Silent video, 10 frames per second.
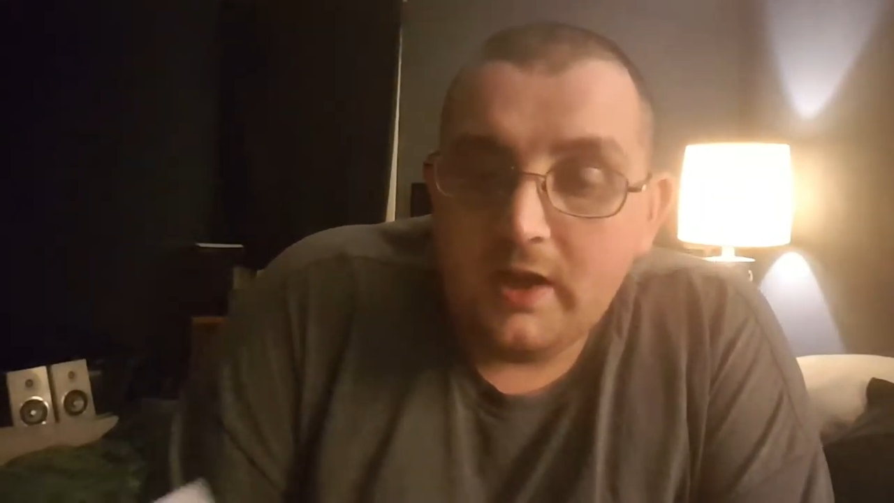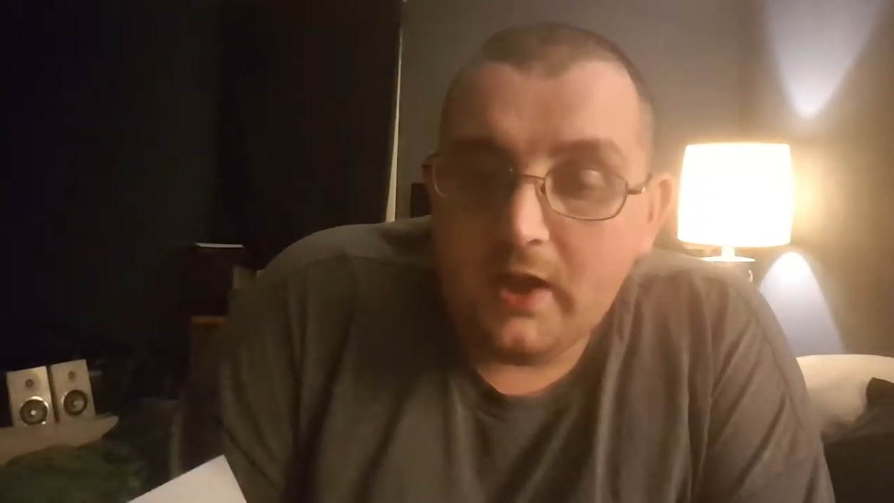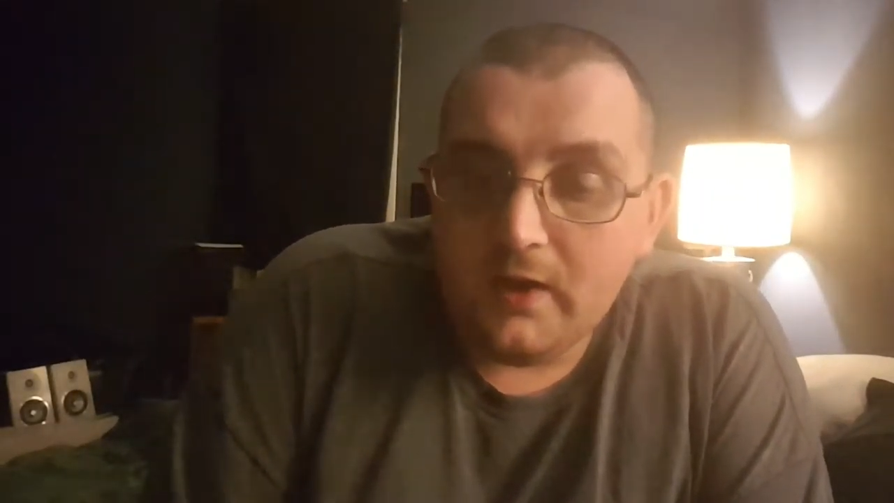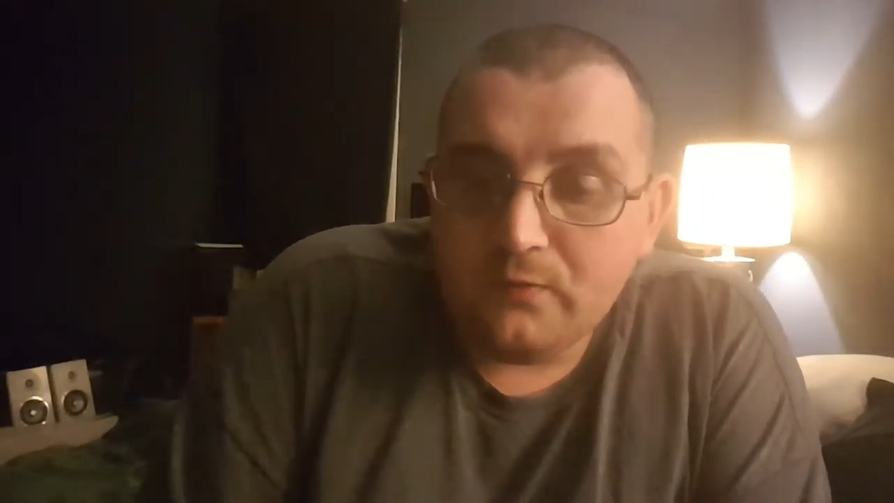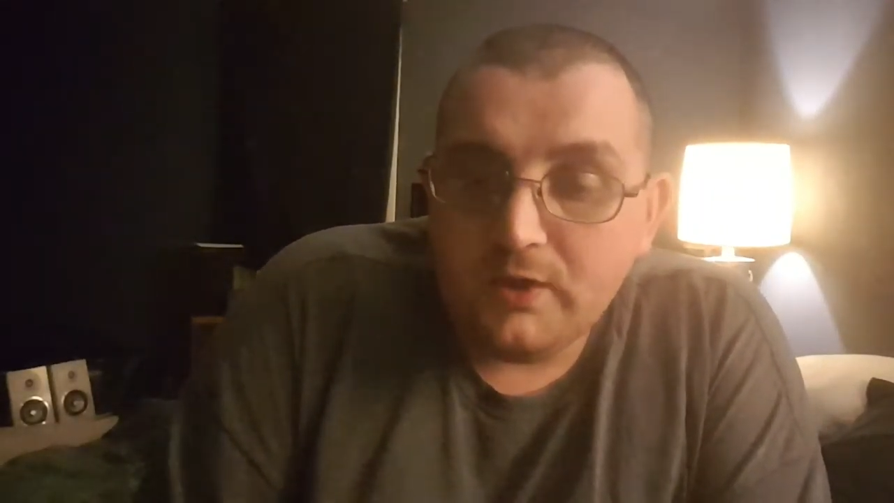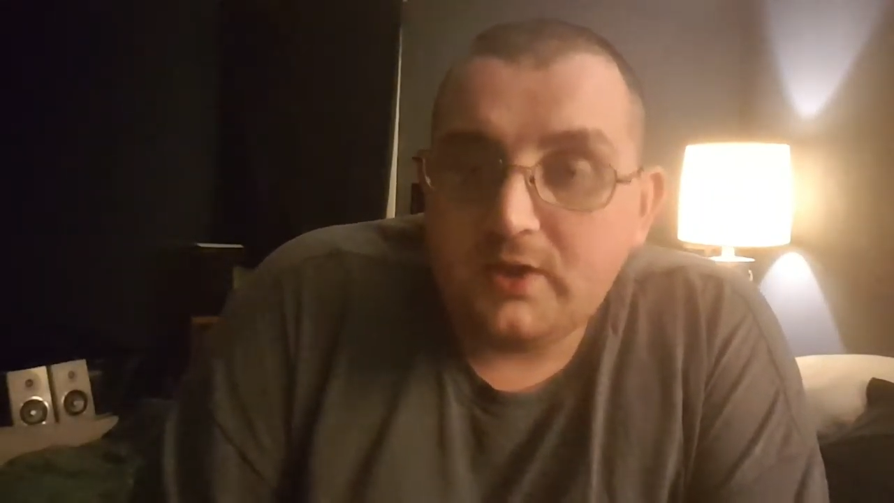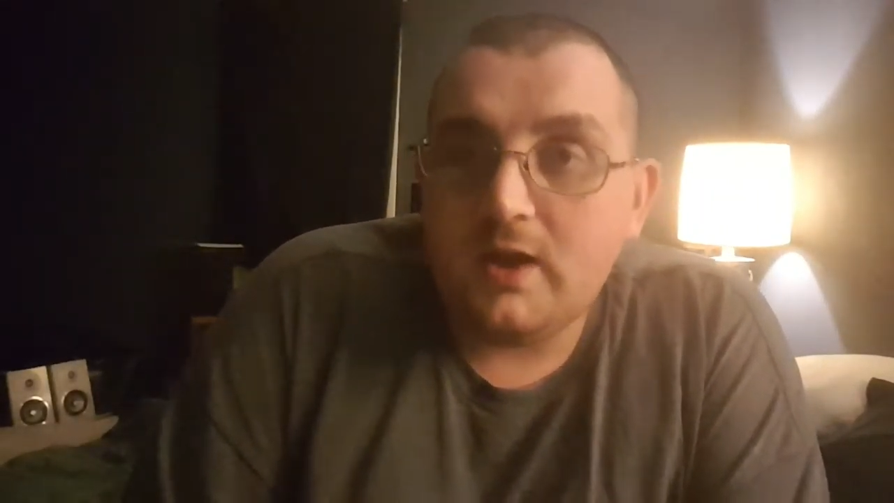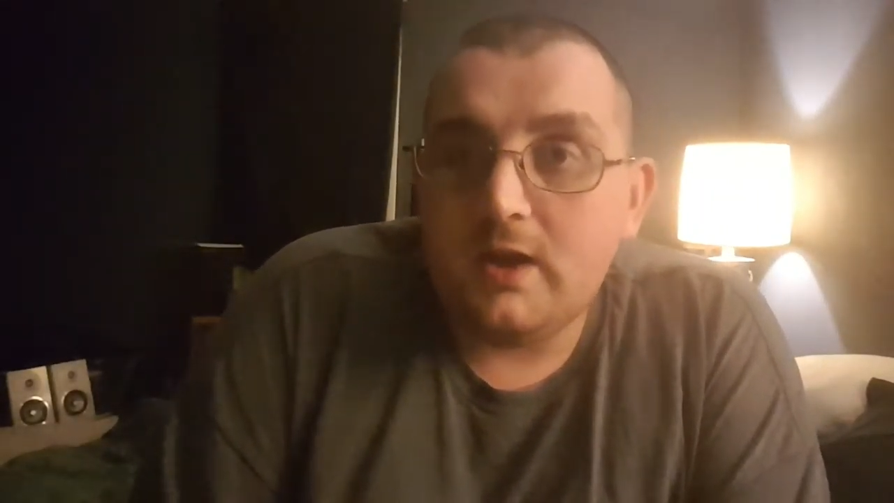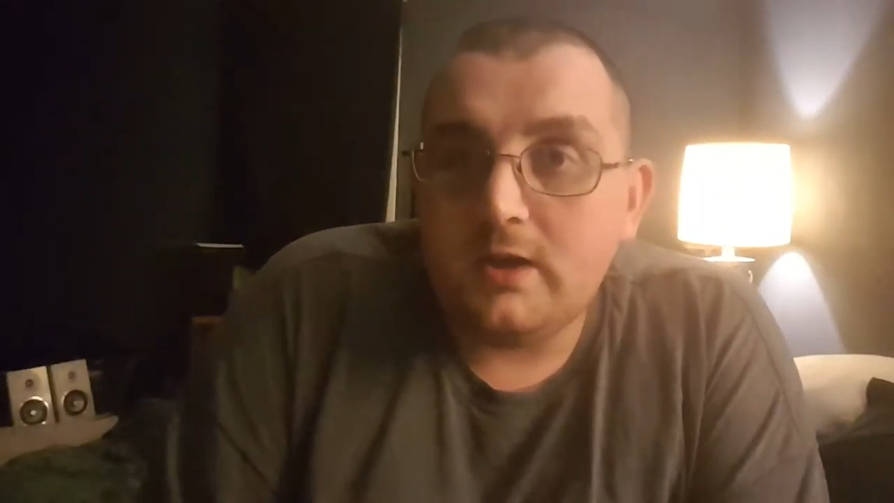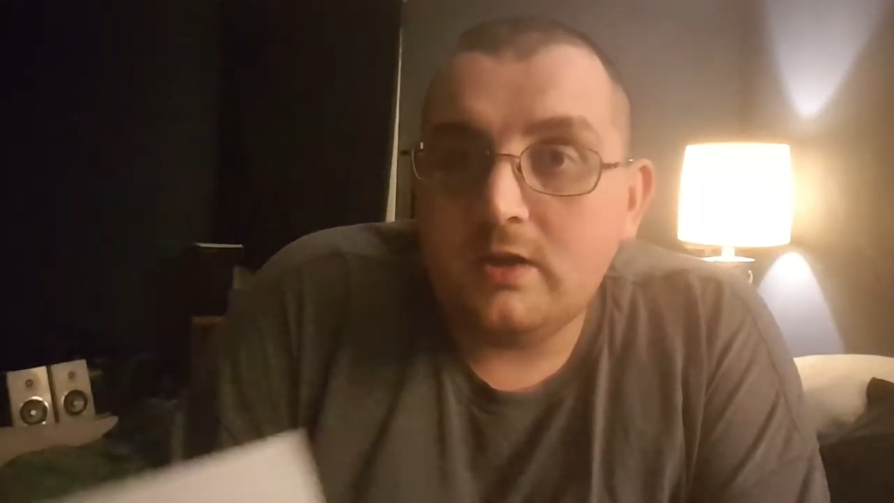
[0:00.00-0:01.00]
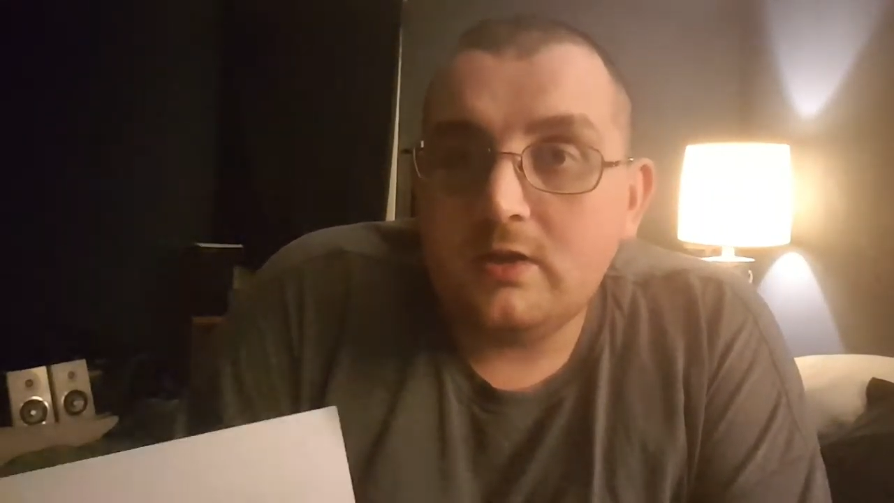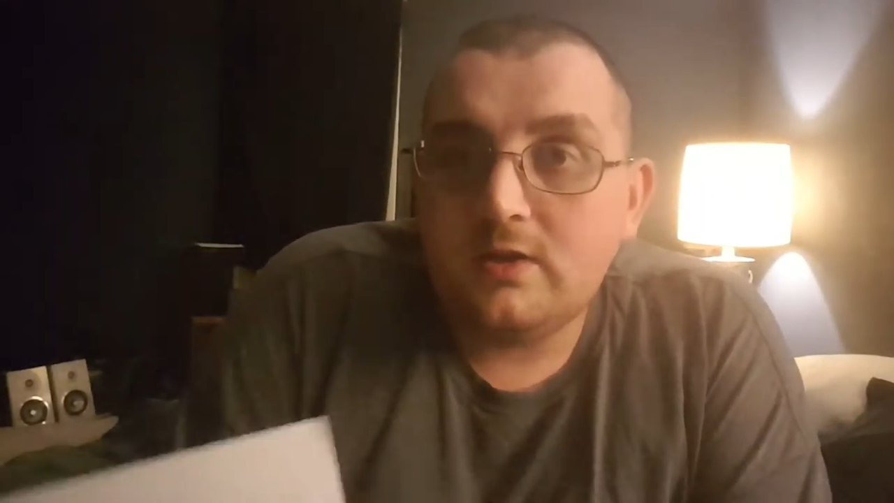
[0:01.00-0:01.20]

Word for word: every day